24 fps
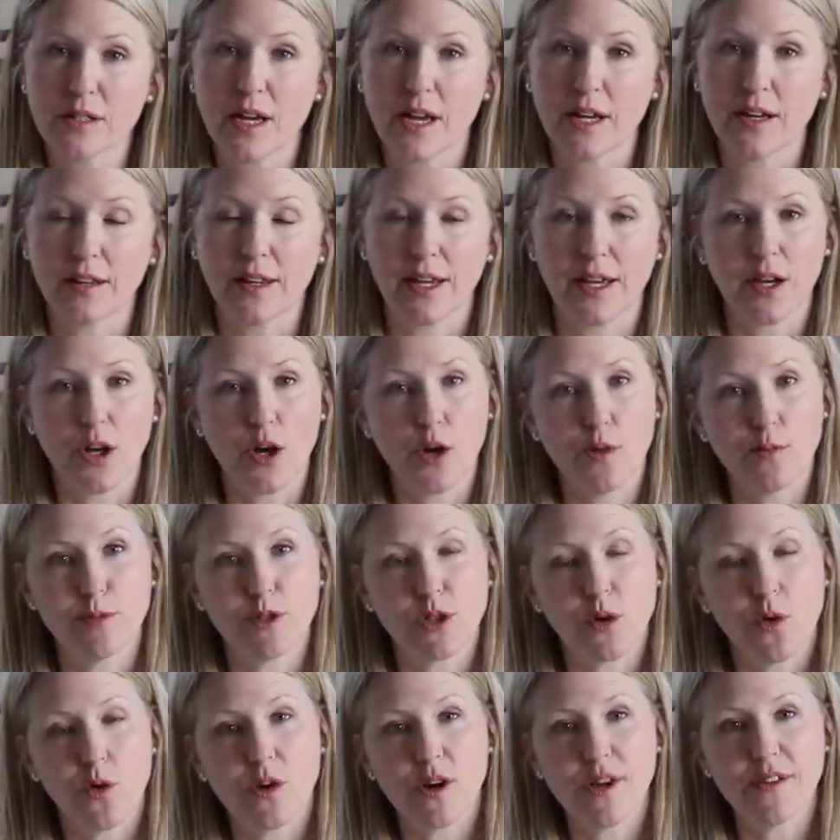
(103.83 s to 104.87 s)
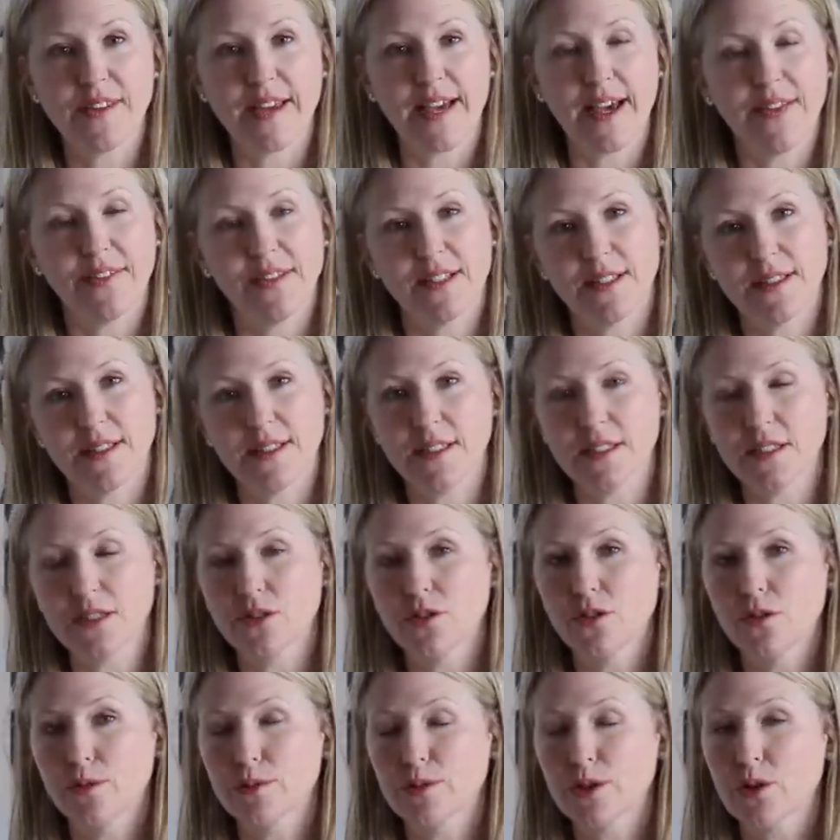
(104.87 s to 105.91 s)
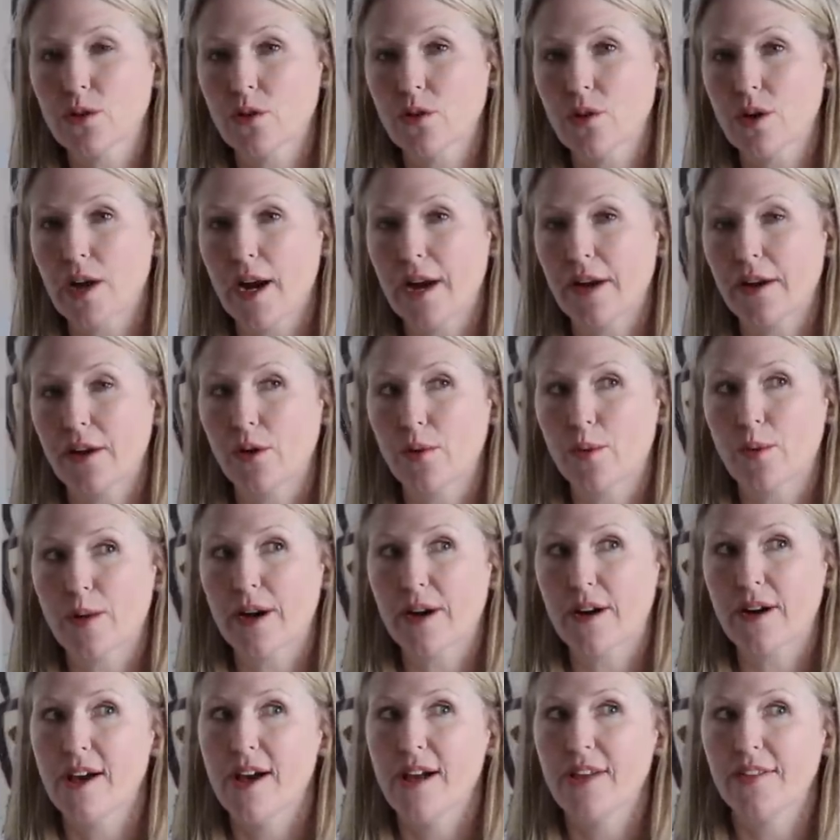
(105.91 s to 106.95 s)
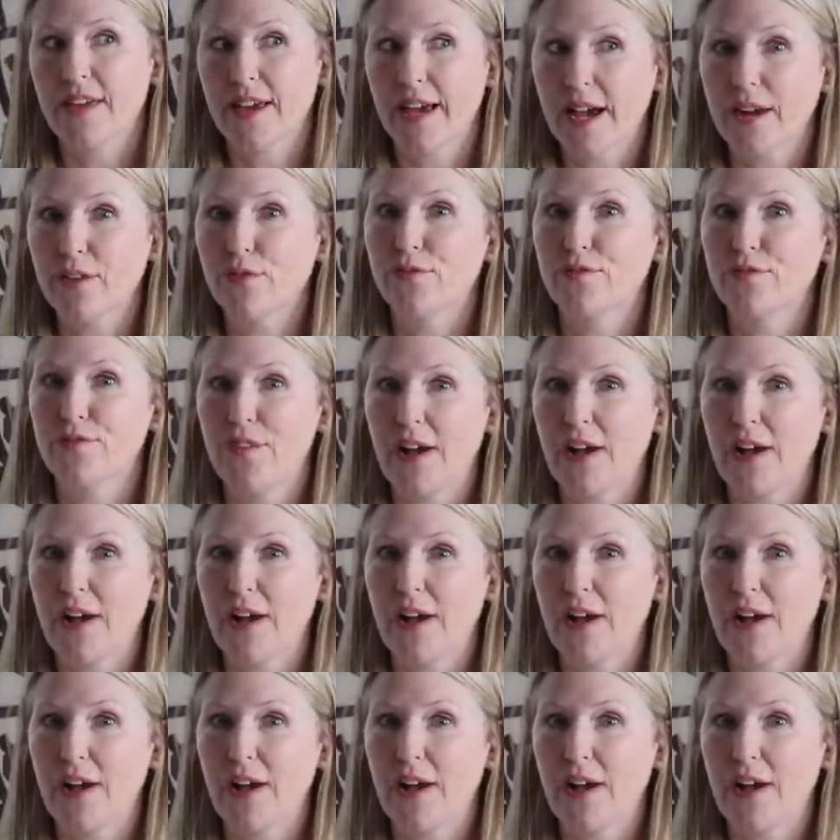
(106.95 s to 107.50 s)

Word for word: kind of like home decor and they had the seasonal home decor aisle where they had